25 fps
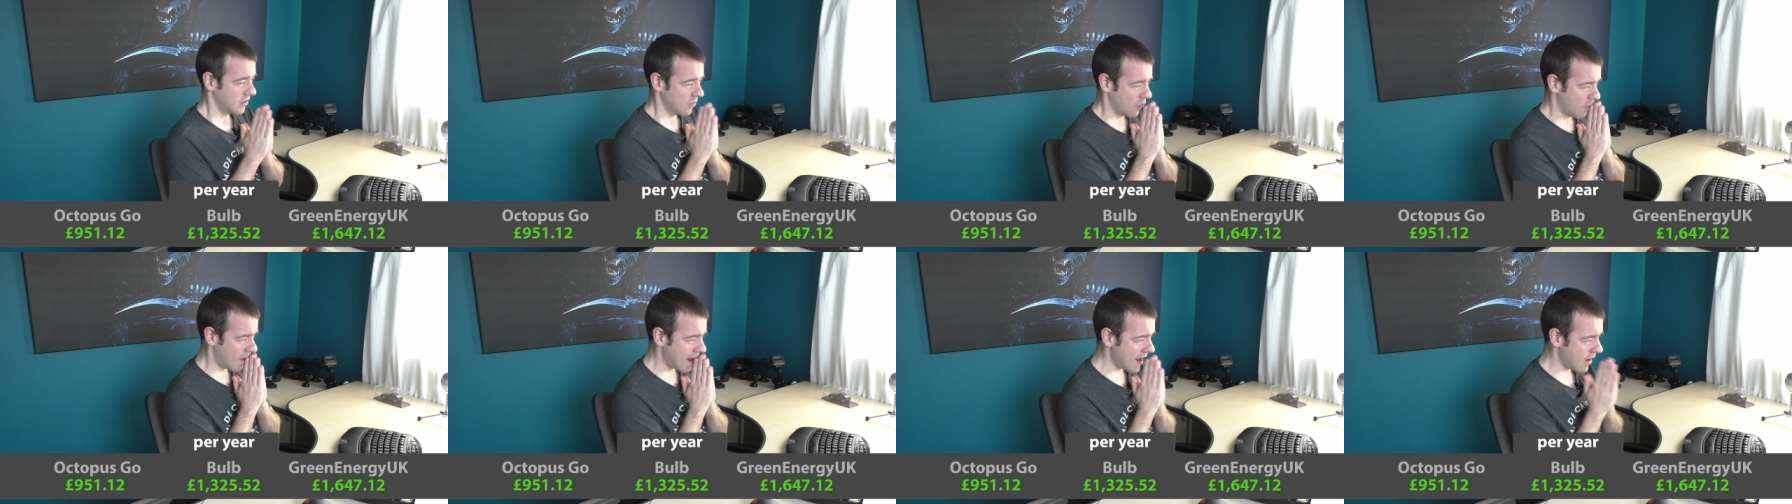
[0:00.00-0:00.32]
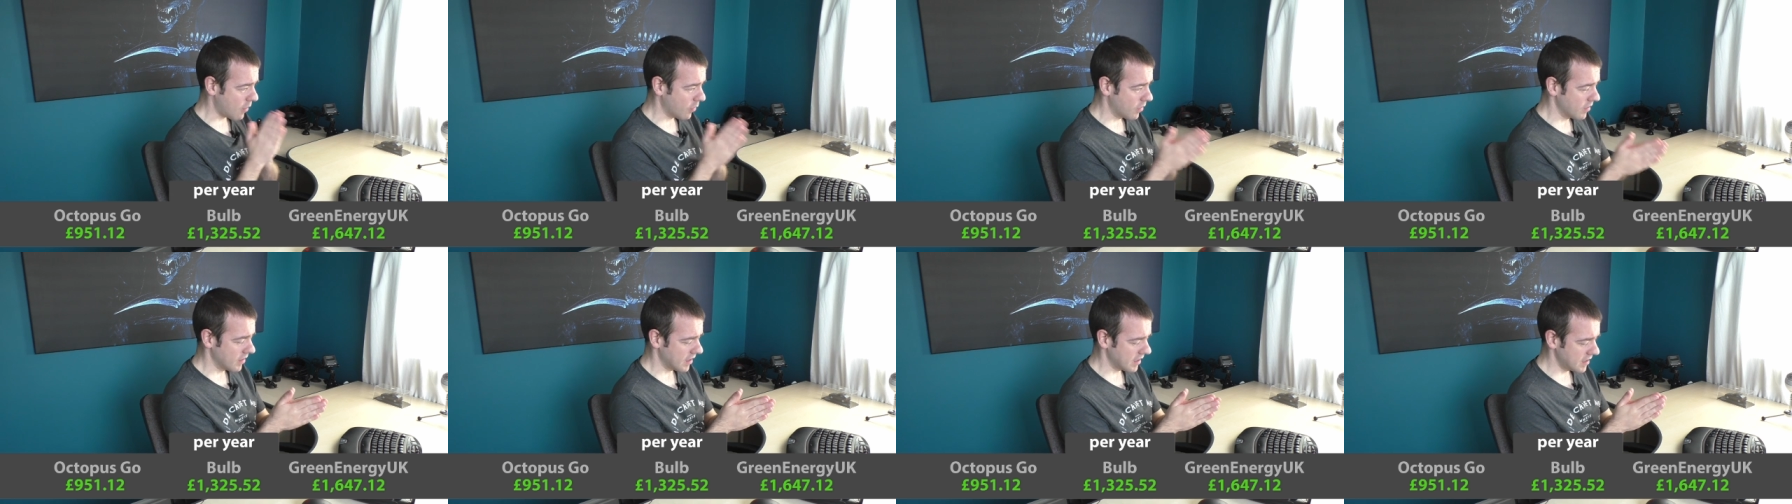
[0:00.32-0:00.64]

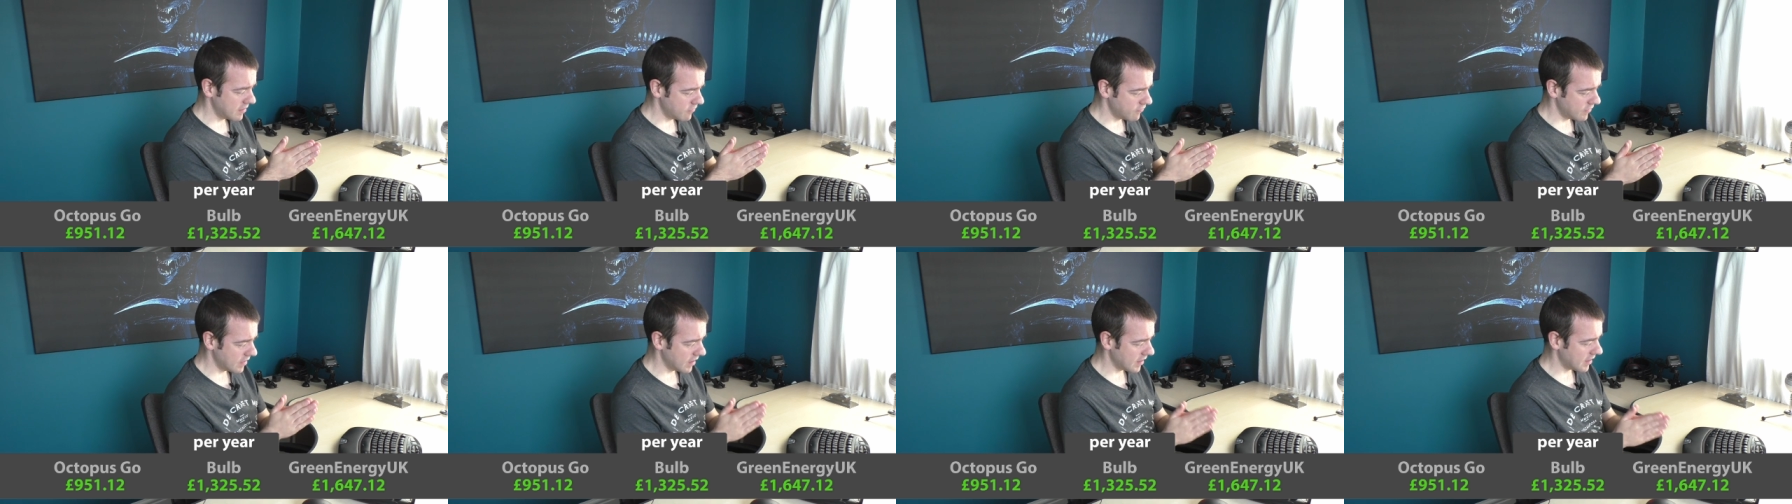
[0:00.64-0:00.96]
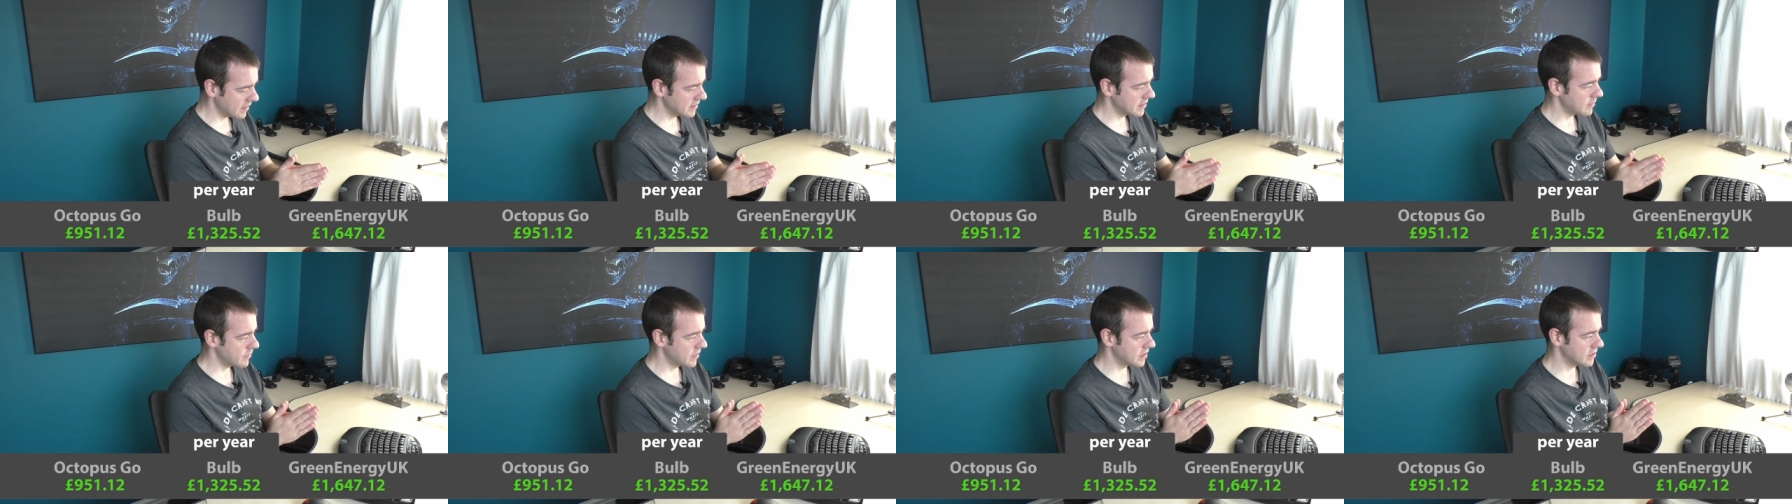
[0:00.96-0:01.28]
Wow, I didn't
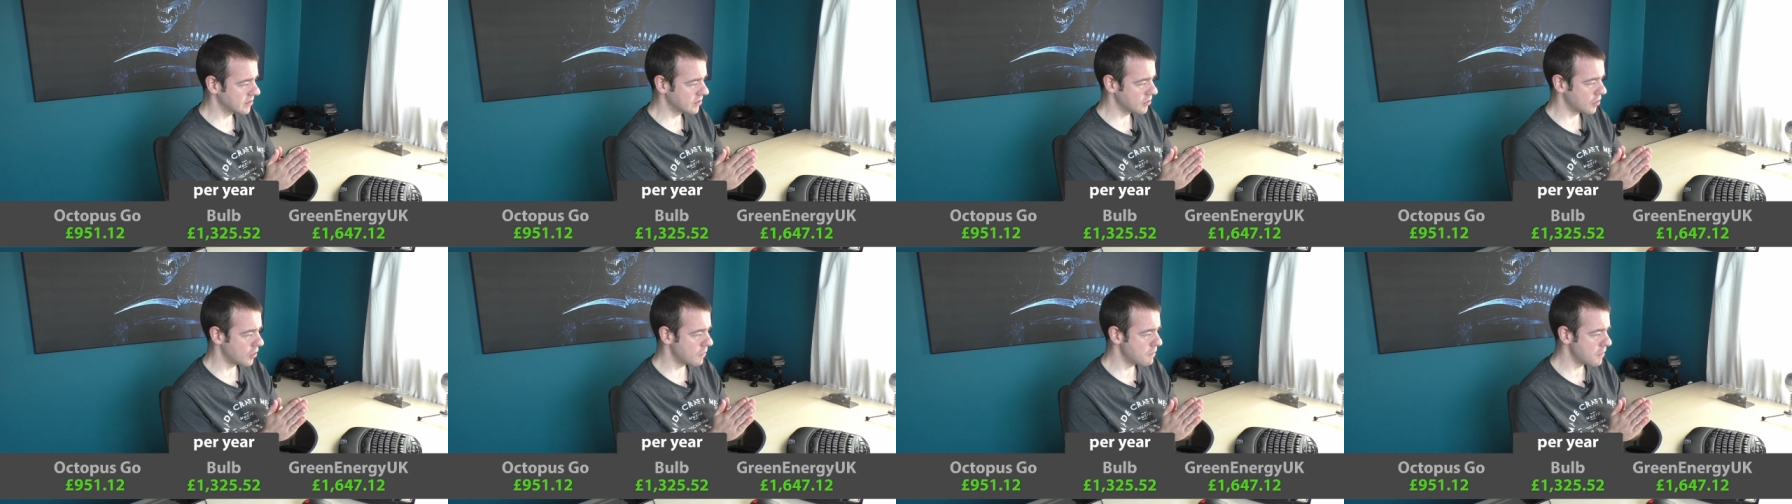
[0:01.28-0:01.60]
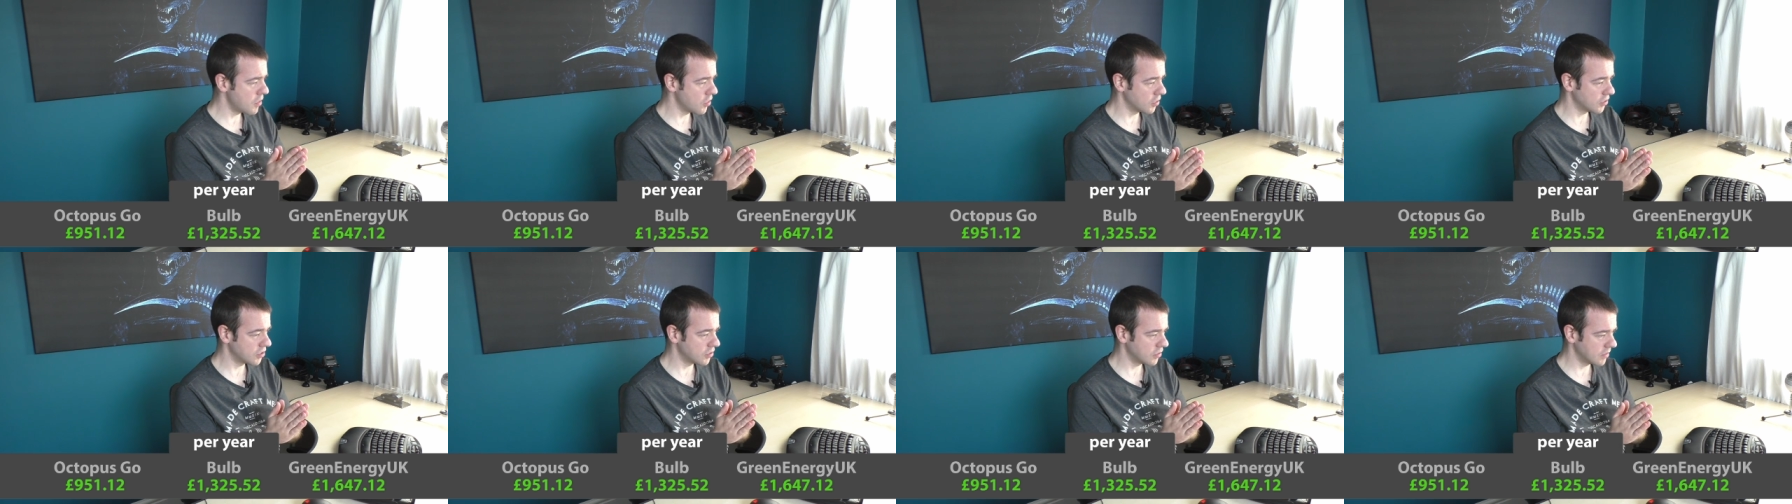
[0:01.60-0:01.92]
realise it'd be so
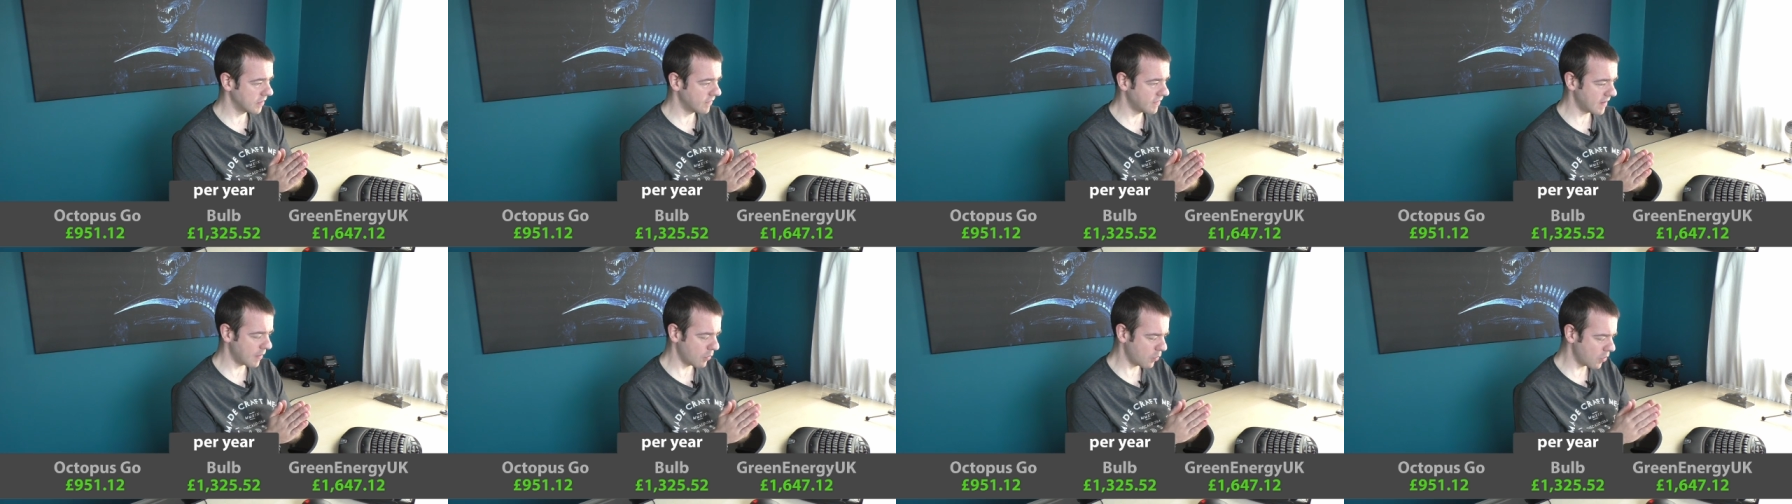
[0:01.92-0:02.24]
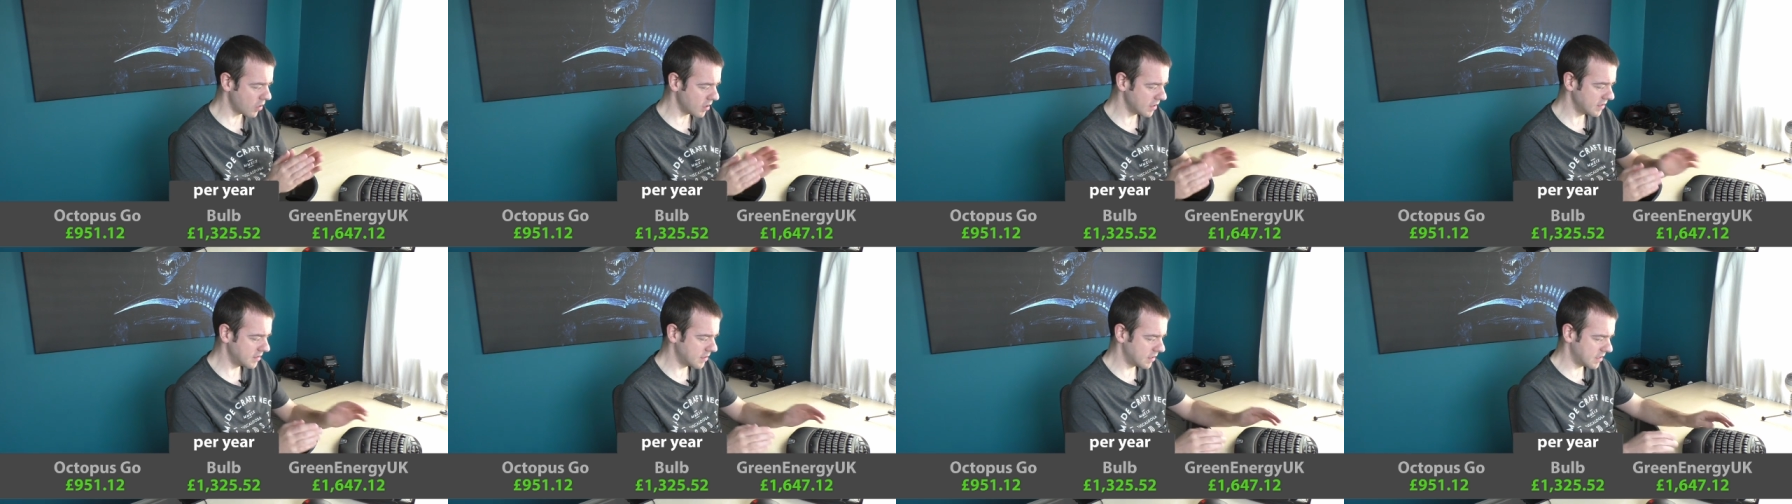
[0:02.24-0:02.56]
much. In fact,
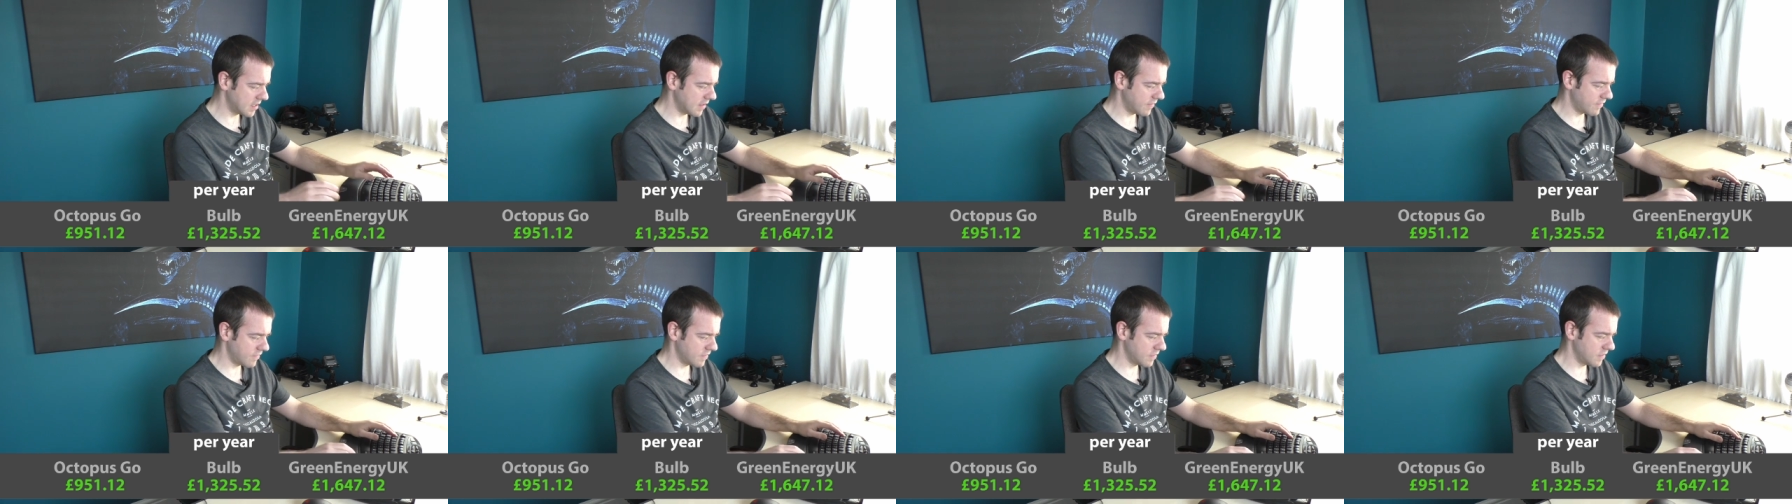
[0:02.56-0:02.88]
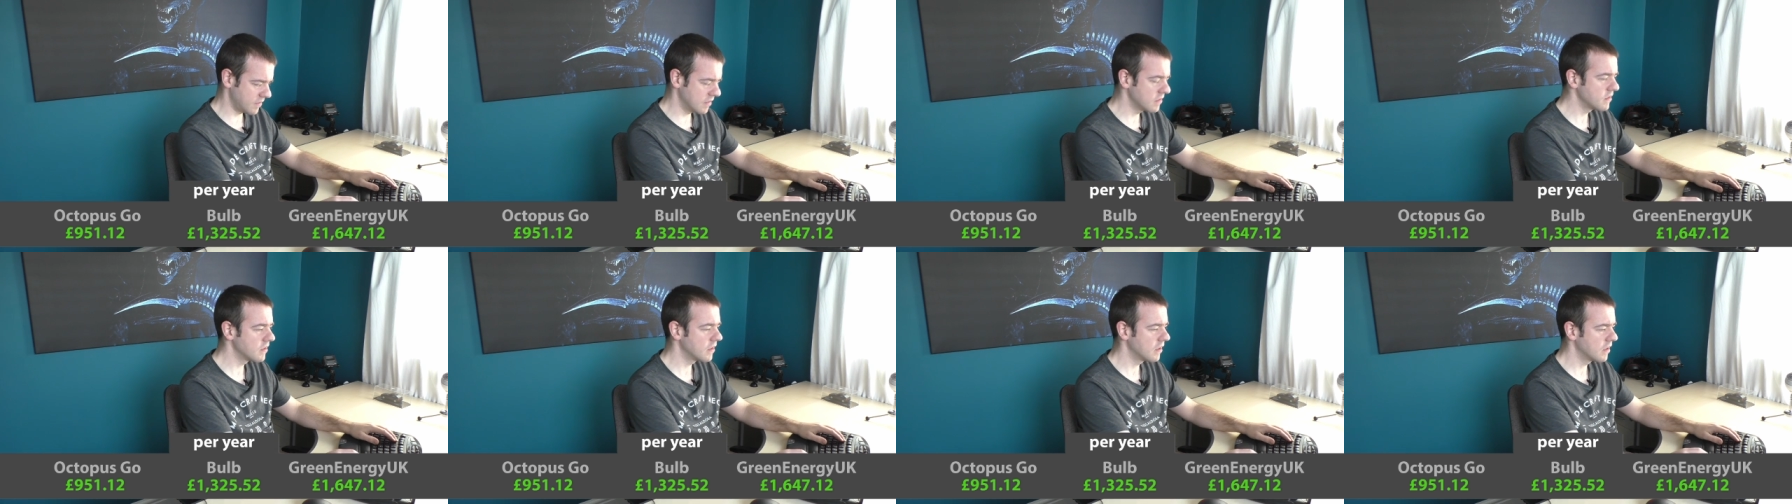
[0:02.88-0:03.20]
what is the
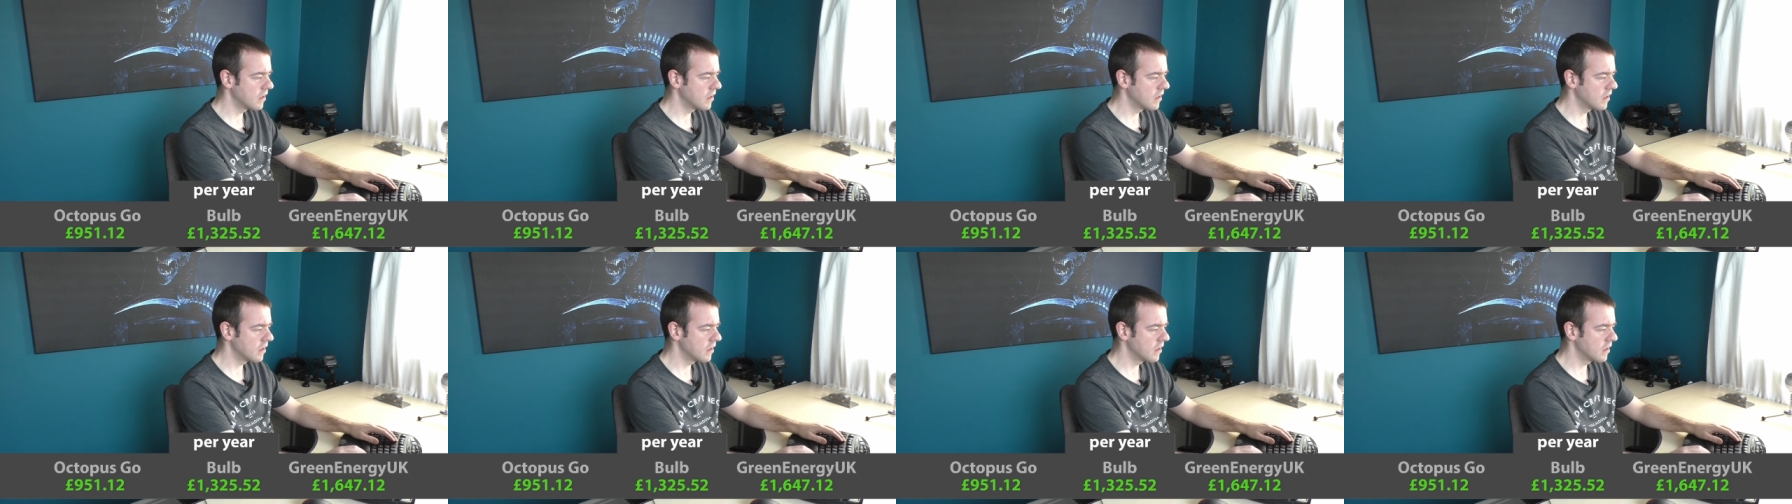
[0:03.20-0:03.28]
difference?